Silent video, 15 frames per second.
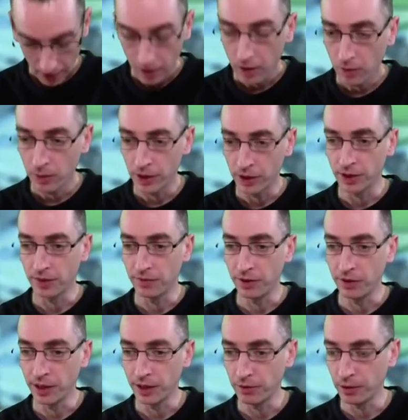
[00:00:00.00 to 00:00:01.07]
Whereas if you're
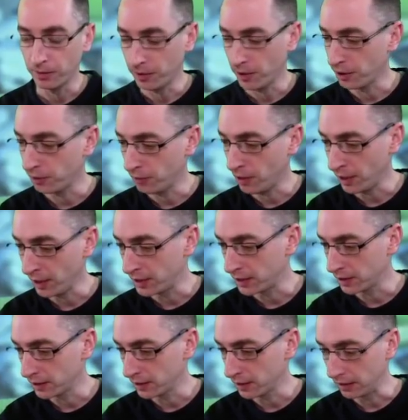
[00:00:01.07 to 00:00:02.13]
in the rough on the right,
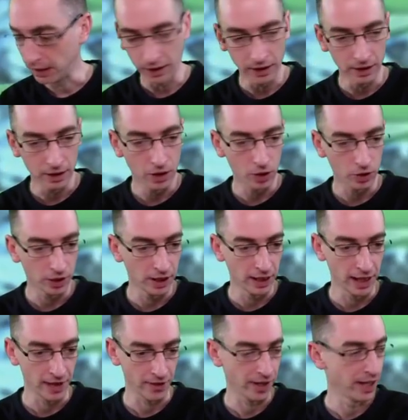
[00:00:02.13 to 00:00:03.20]
you're not going to
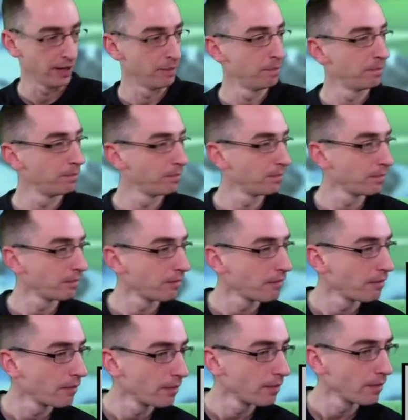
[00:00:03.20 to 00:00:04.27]
get there,
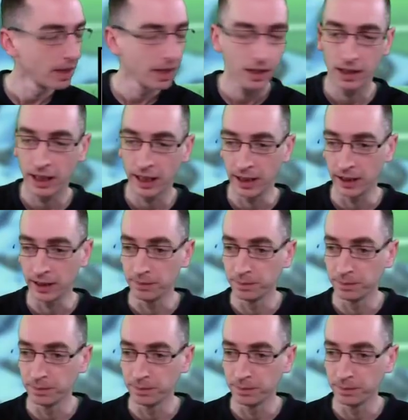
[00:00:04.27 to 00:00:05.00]
clearly.